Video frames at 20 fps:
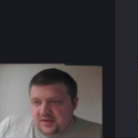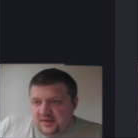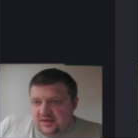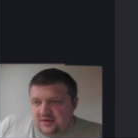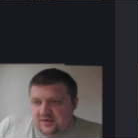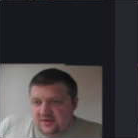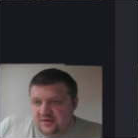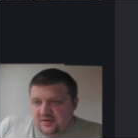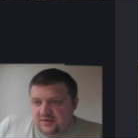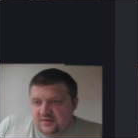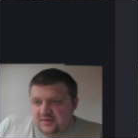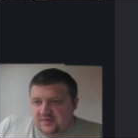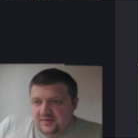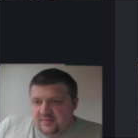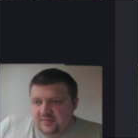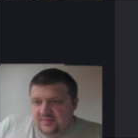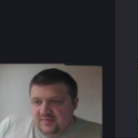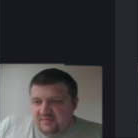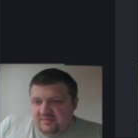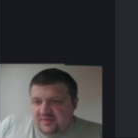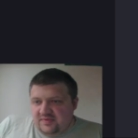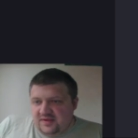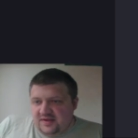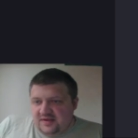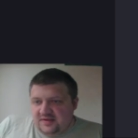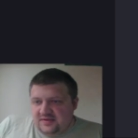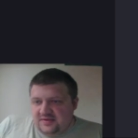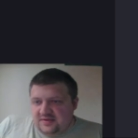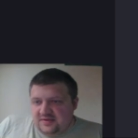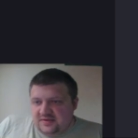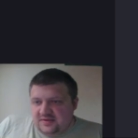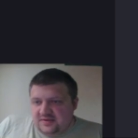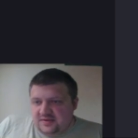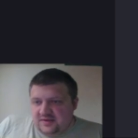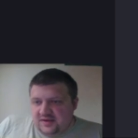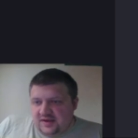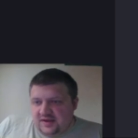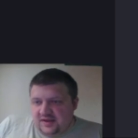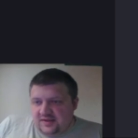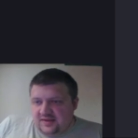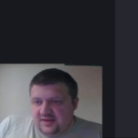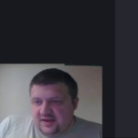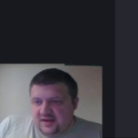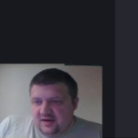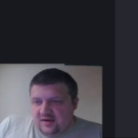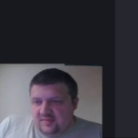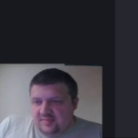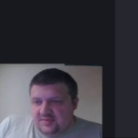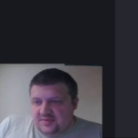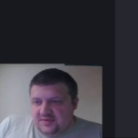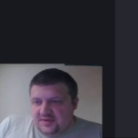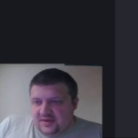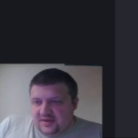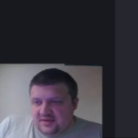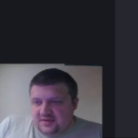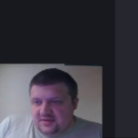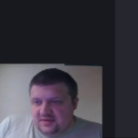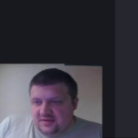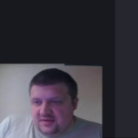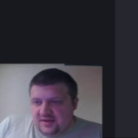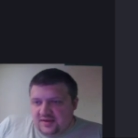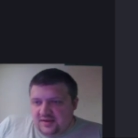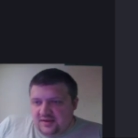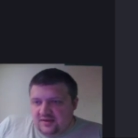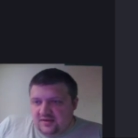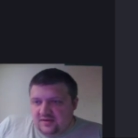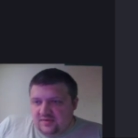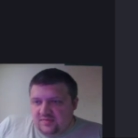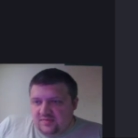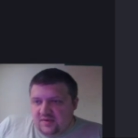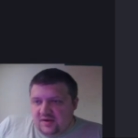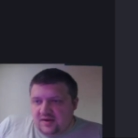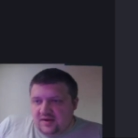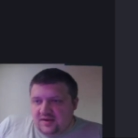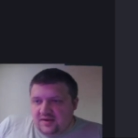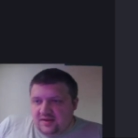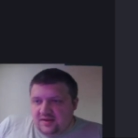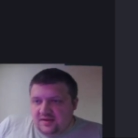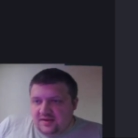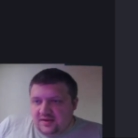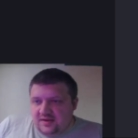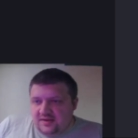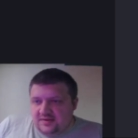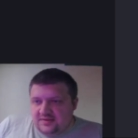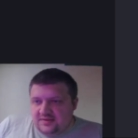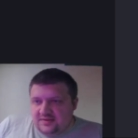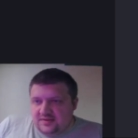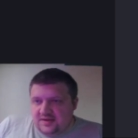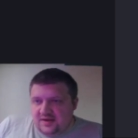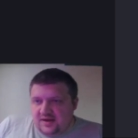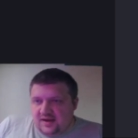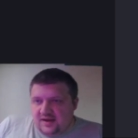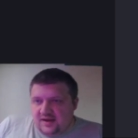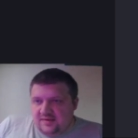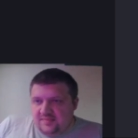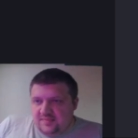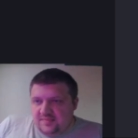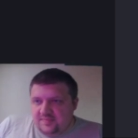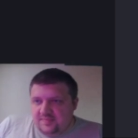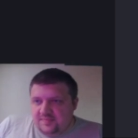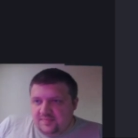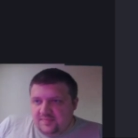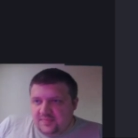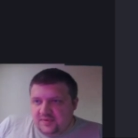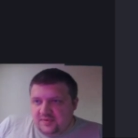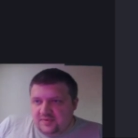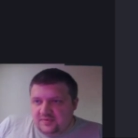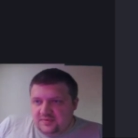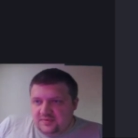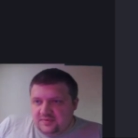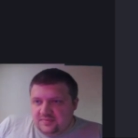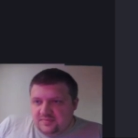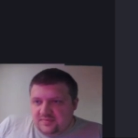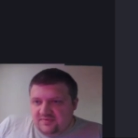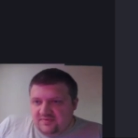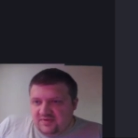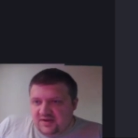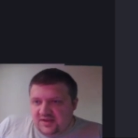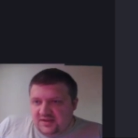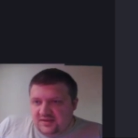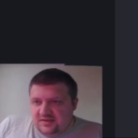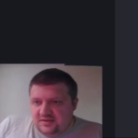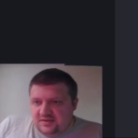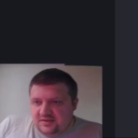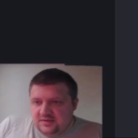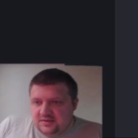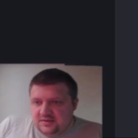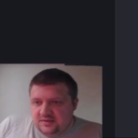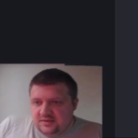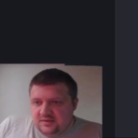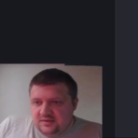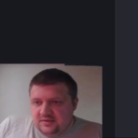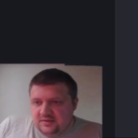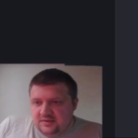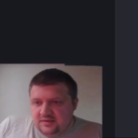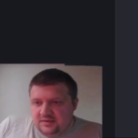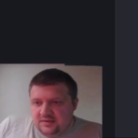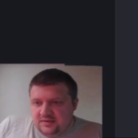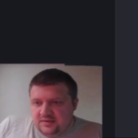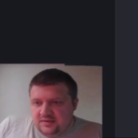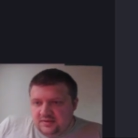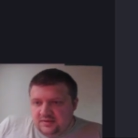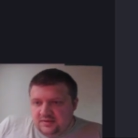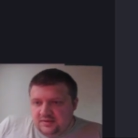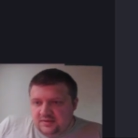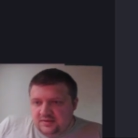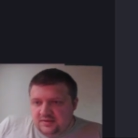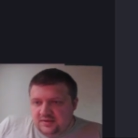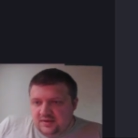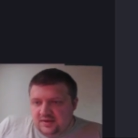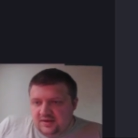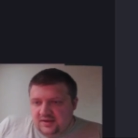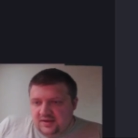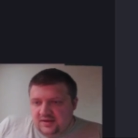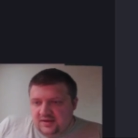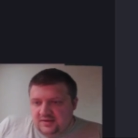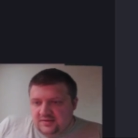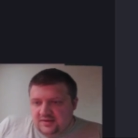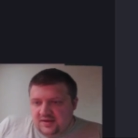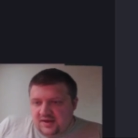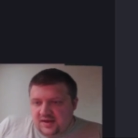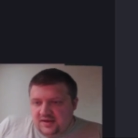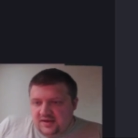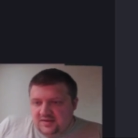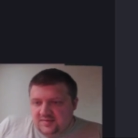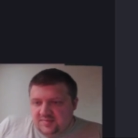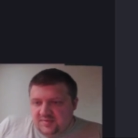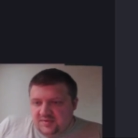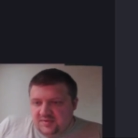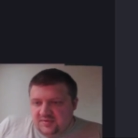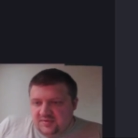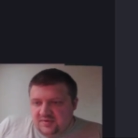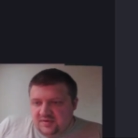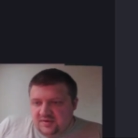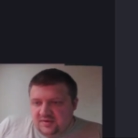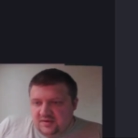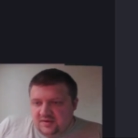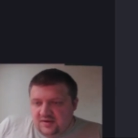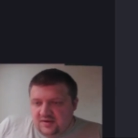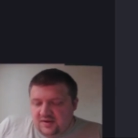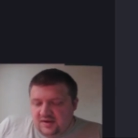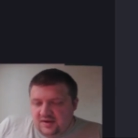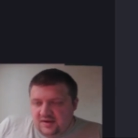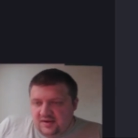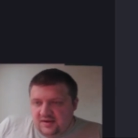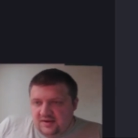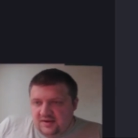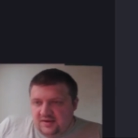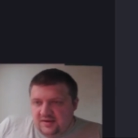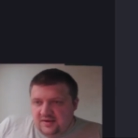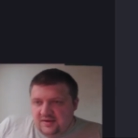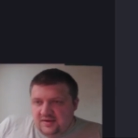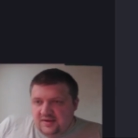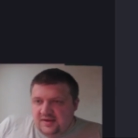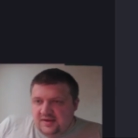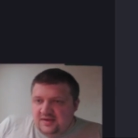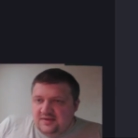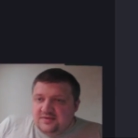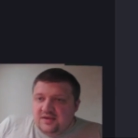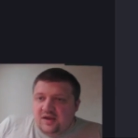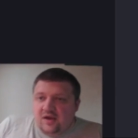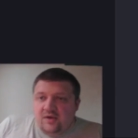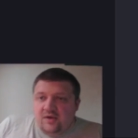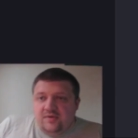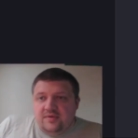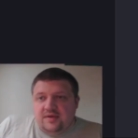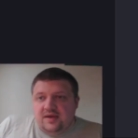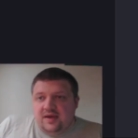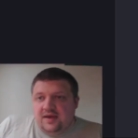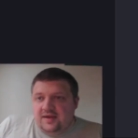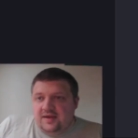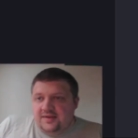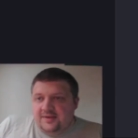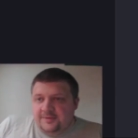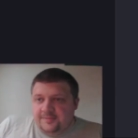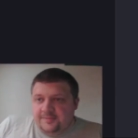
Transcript: Could, with this and the ally protection, he could work in against the clan boss with leech as a HP or he's okay.